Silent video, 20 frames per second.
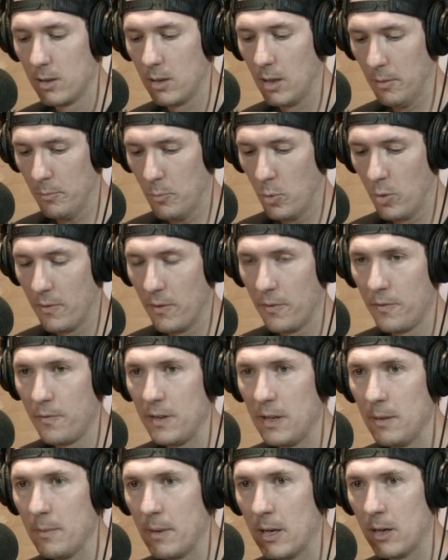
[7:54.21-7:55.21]
more of a
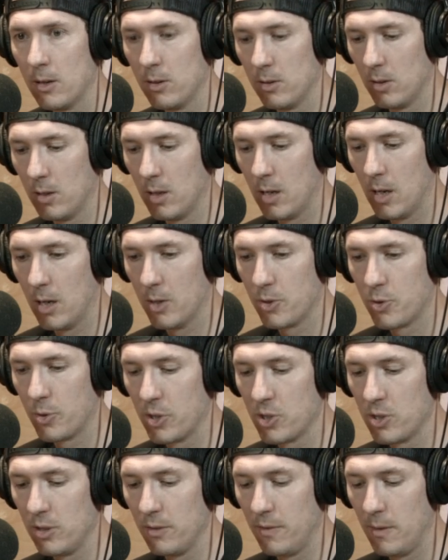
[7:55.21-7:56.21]
female,
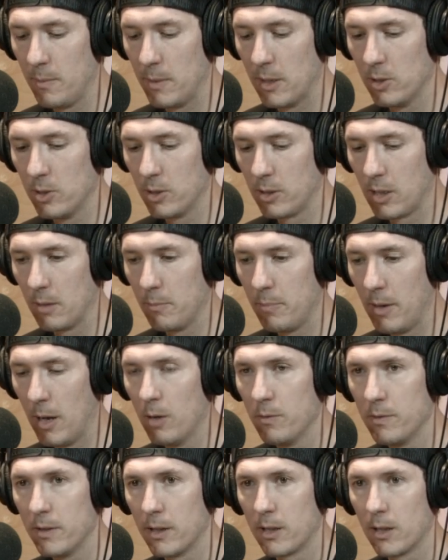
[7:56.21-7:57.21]
traditionally female-looking
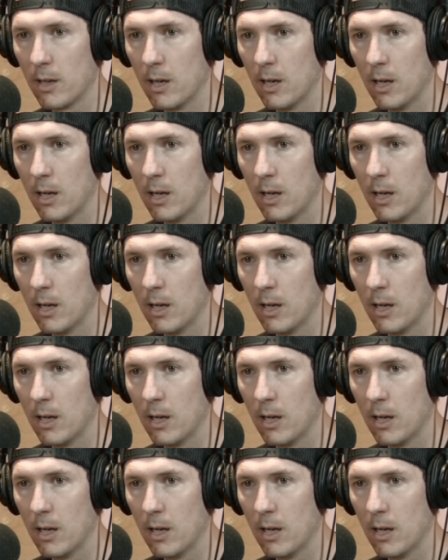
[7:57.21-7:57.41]
pelvic